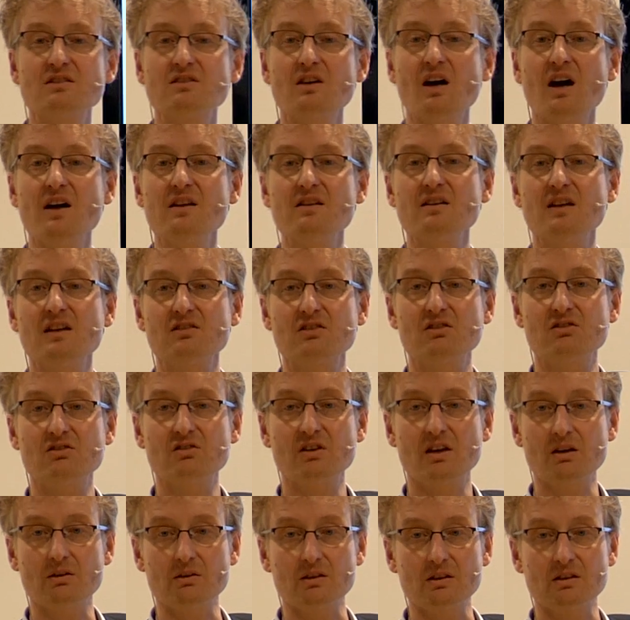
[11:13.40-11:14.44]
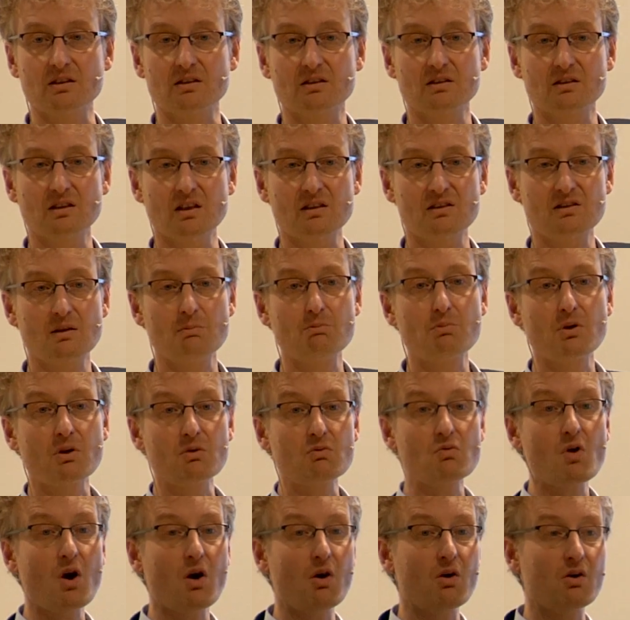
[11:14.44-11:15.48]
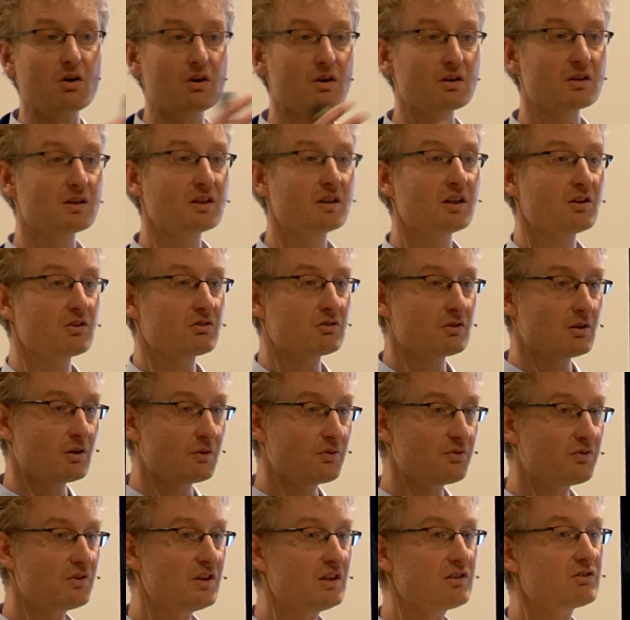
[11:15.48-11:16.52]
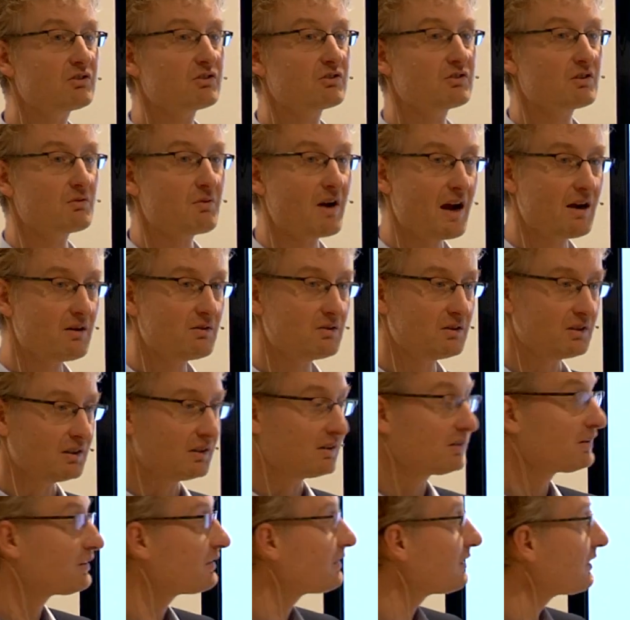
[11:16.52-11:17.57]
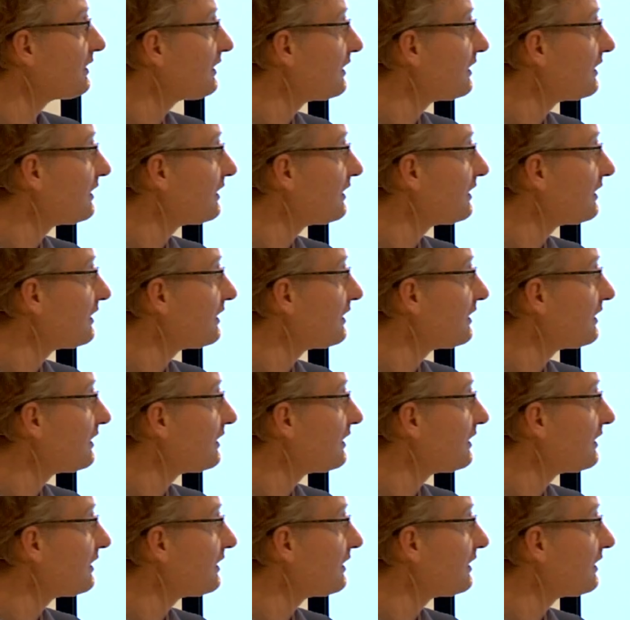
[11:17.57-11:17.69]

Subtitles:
that's unnecessary. It's the Baroque sort of features around it.